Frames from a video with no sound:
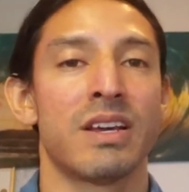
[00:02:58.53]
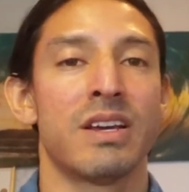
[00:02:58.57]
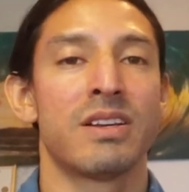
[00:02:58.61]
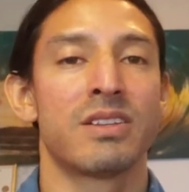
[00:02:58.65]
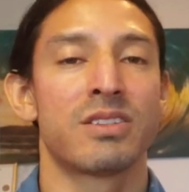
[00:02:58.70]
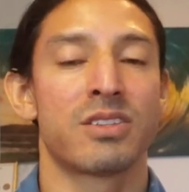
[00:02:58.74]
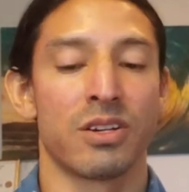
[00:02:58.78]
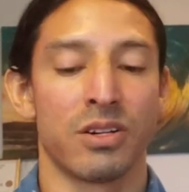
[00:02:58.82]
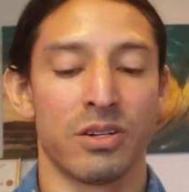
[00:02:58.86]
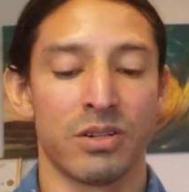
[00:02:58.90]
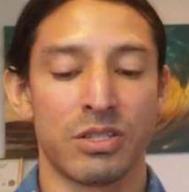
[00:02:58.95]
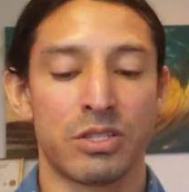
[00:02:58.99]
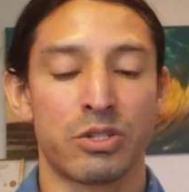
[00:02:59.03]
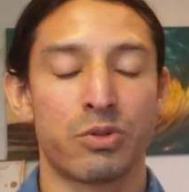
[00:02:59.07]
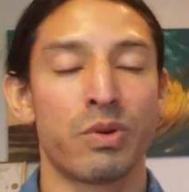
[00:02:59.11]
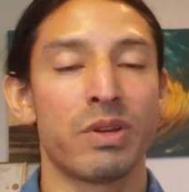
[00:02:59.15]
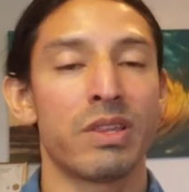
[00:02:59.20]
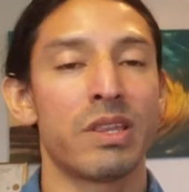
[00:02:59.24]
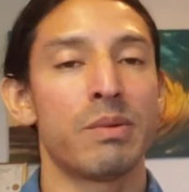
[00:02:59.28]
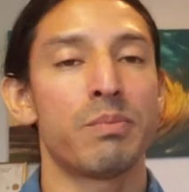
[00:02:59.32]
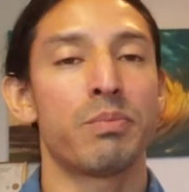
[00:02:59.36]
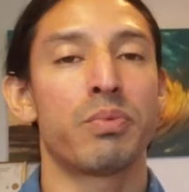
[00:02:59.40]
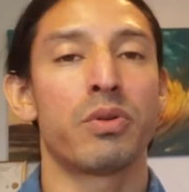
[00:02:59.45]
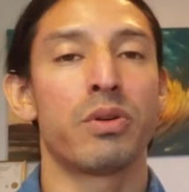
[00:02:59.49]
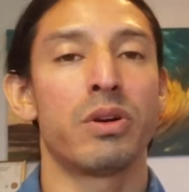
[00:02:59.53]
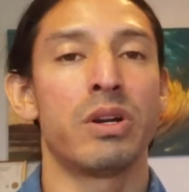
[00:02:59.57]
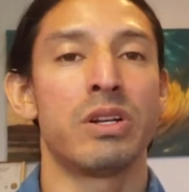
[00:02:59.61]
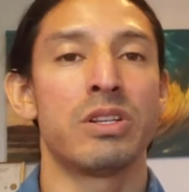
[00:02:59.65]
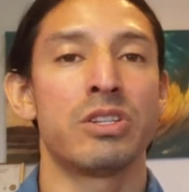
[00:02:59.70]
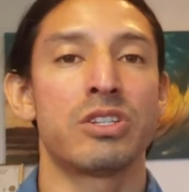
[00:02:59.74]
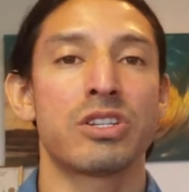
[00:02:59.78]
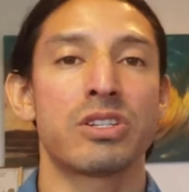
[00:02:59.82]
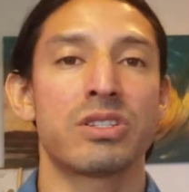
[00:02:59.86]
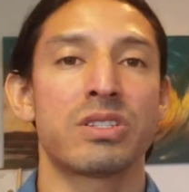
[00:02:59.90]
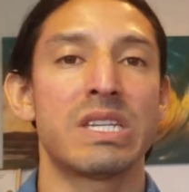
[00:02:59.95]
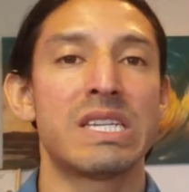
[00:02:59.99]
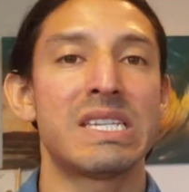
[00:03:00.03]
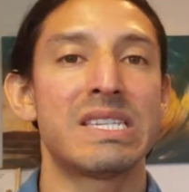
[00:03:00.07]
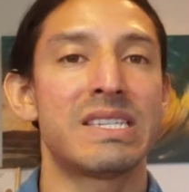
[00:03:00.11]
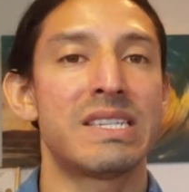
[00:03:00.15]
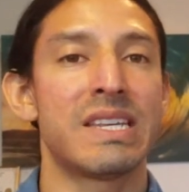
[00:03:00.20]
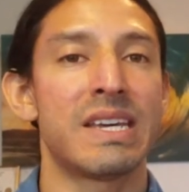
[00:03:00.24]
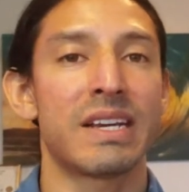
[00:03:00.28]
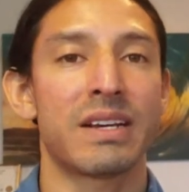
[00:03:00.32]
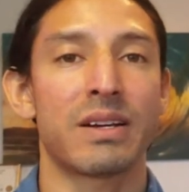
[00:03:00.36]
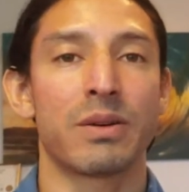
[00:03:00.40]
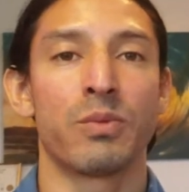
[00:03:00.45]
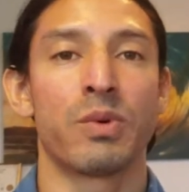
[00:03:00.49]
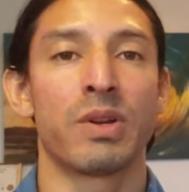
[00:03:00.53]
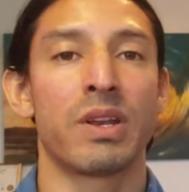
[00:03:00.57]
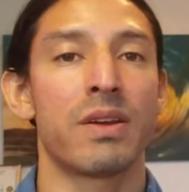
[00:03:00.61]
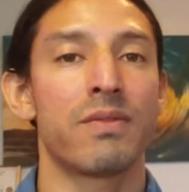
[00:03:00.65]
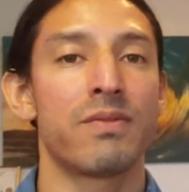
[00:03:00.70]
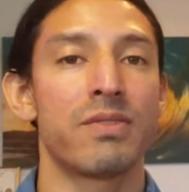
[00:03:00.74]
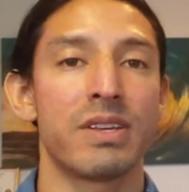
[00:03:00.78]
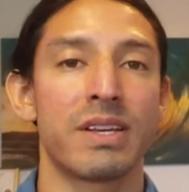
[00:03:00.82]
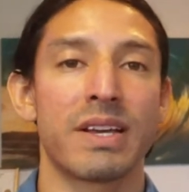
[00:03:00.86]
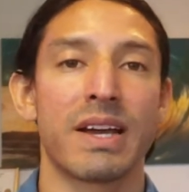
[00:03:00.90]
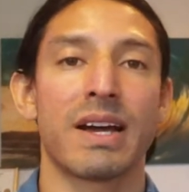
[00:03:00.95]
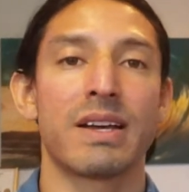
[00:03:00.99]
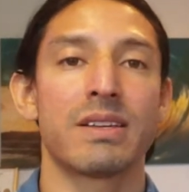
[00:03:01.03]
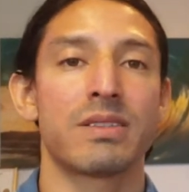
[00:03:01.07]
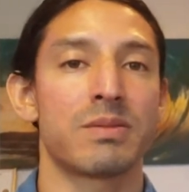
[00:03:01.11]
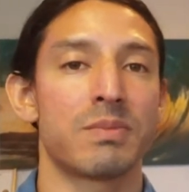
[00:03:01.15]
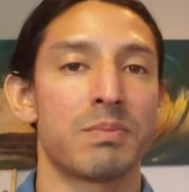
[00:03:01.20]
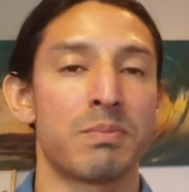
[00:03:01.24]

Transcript: So it's really important just to stick, whenever you guys